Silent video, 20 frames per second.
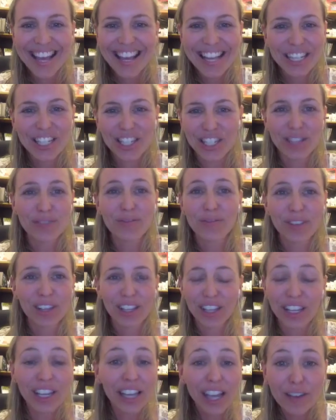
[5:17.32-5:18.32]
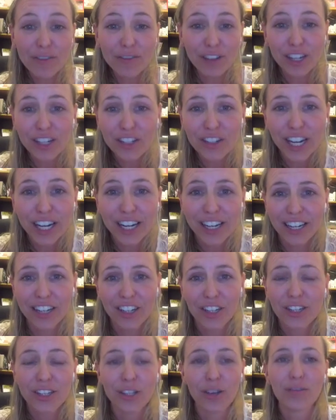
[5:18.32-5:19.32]
just you get frustrated
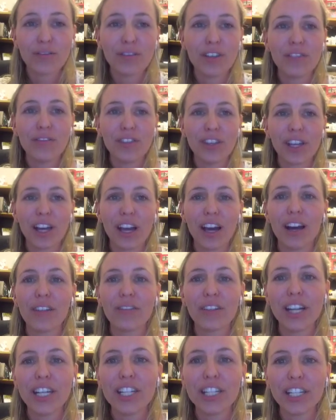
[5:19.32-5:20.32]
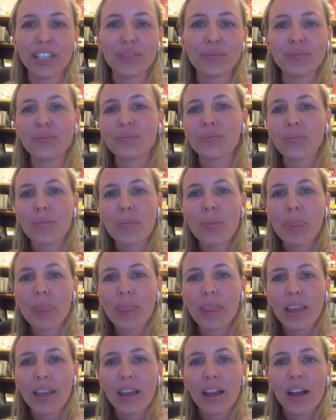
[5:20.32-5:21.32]
in yourself if you can't reach it.
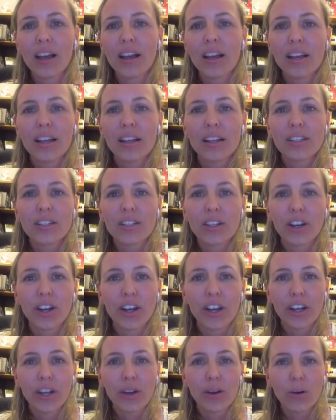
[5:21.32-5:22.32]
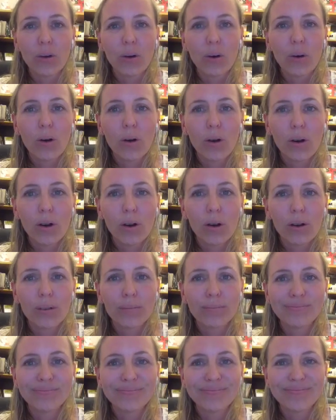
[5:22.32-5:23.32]
So
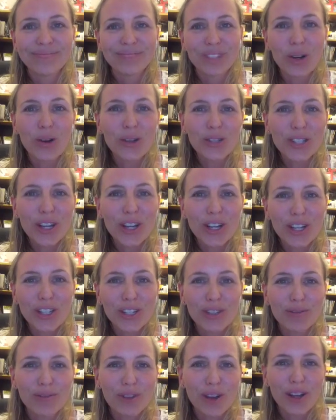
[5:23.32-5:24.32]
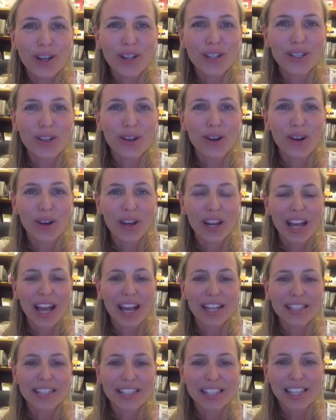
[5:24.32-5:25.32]
also you should focus on
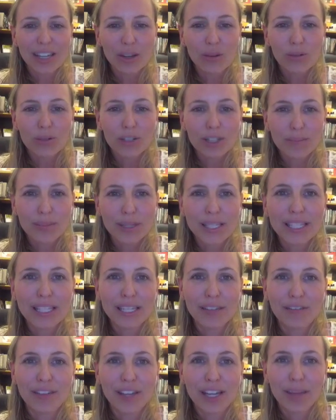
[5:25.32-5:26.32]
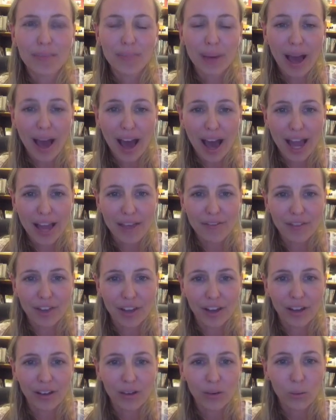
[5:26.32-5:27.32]
a single specific
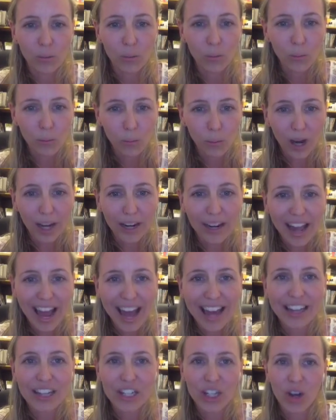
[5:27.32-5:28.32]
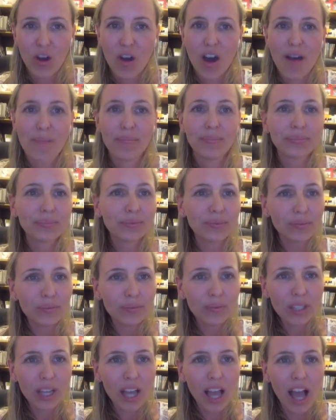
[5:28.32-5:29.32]
behaviour, one at a time,
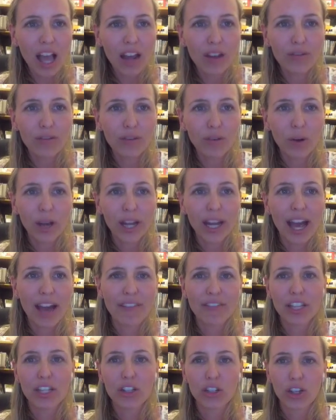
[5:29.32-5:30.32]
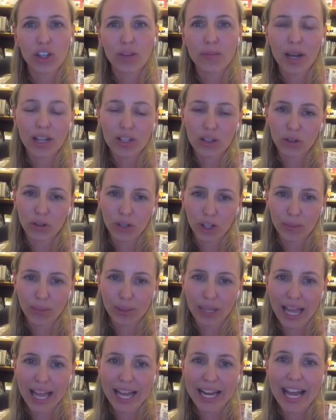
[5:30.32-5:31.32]
and avoid having too much on your
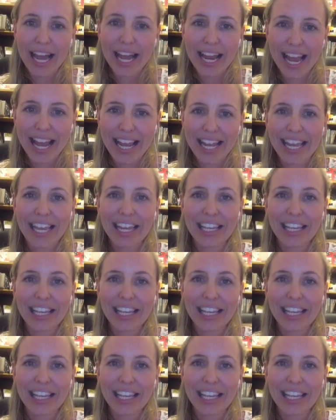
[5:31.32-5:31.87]
plate at any